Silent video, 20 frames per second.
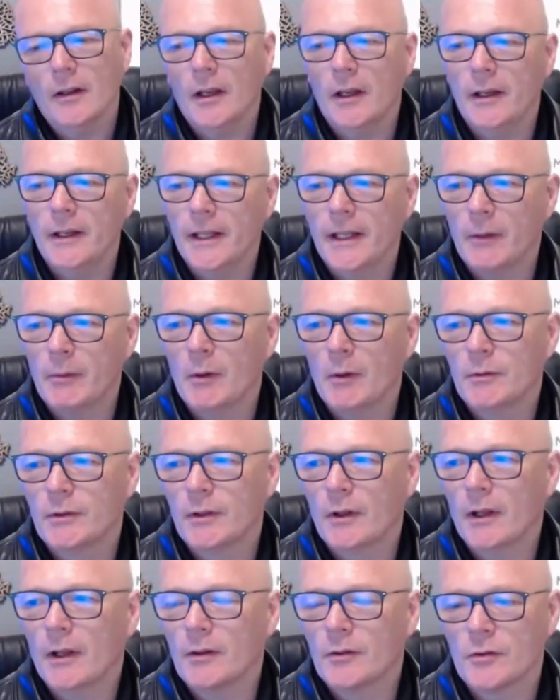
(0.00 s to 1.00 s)
and you get people
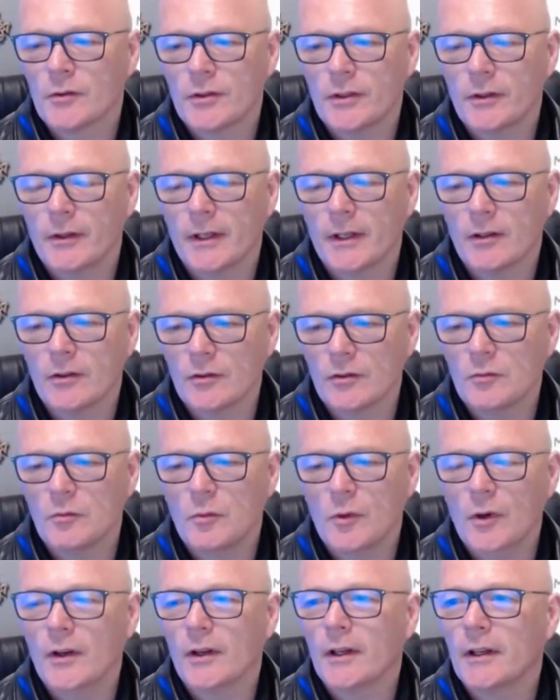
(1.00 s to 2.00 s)
to like and trust you, it does
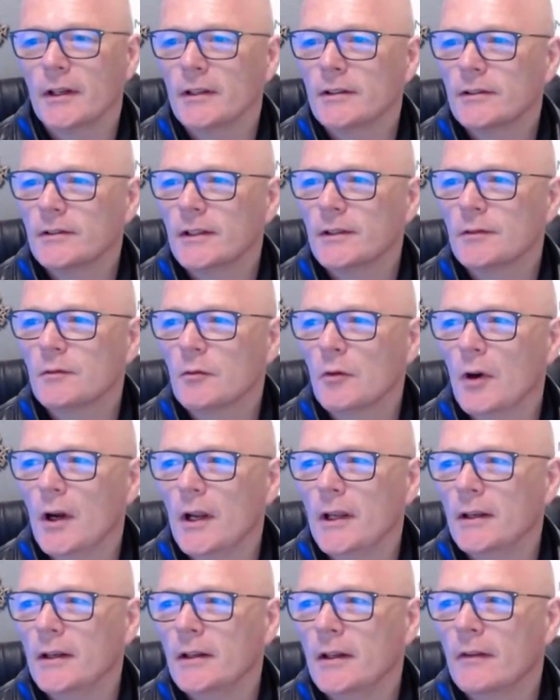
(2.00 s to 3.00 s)
work, and it's
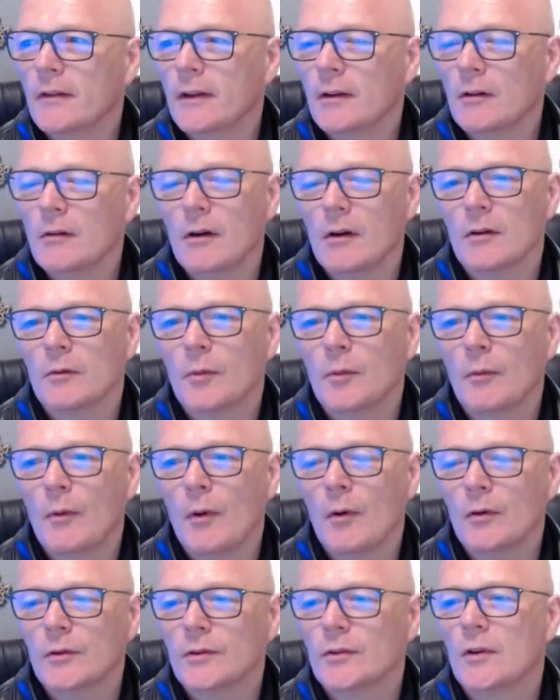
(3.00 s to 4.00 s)
great. And you think, oh, I could
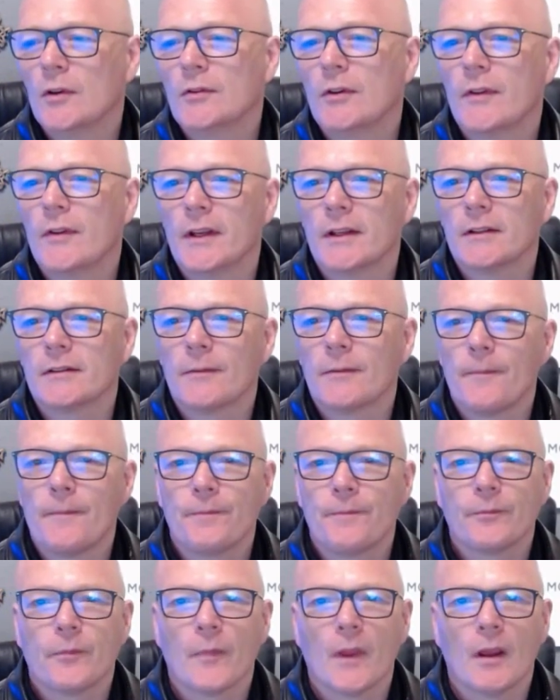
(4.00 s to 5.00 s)
promote all sorts of things.
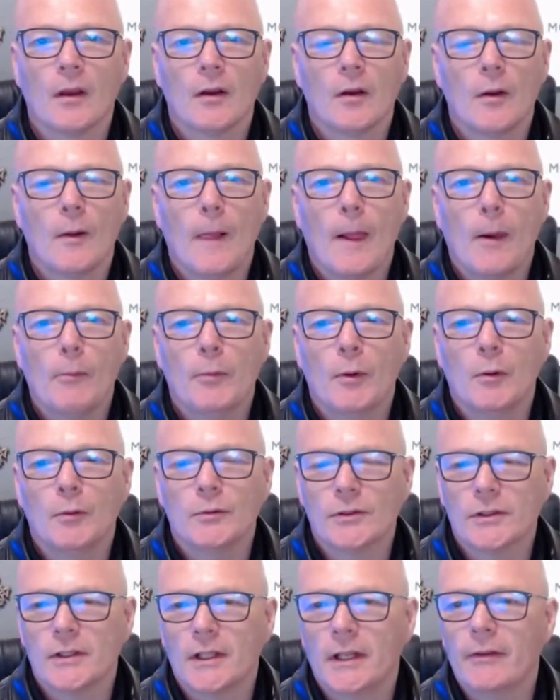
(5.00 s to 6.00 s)
But
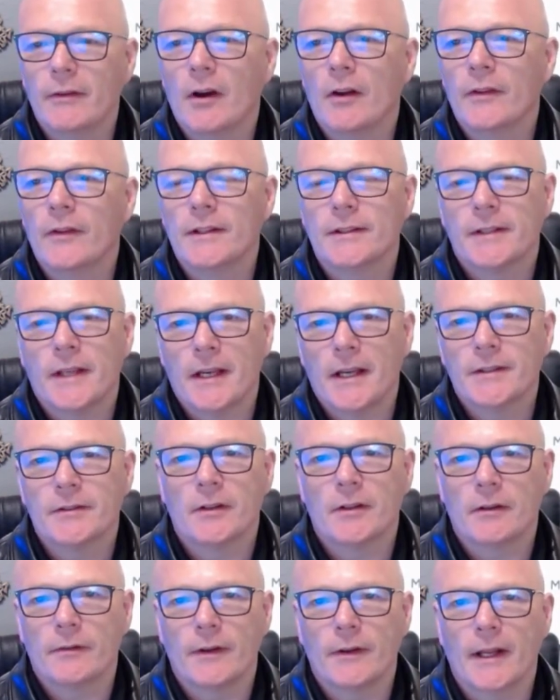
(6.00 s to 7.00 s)
we'll just leave it on this case
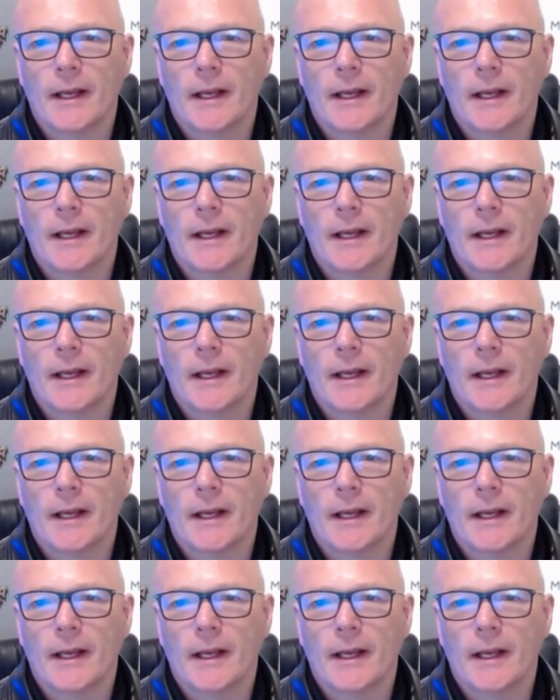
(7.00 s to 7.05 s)
study for